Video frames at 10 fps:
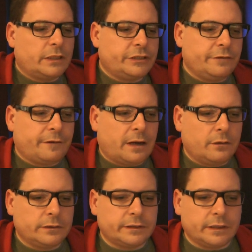she
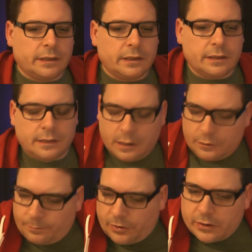found in
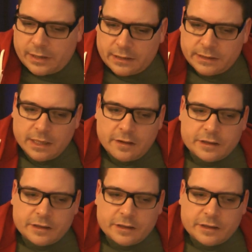her pocket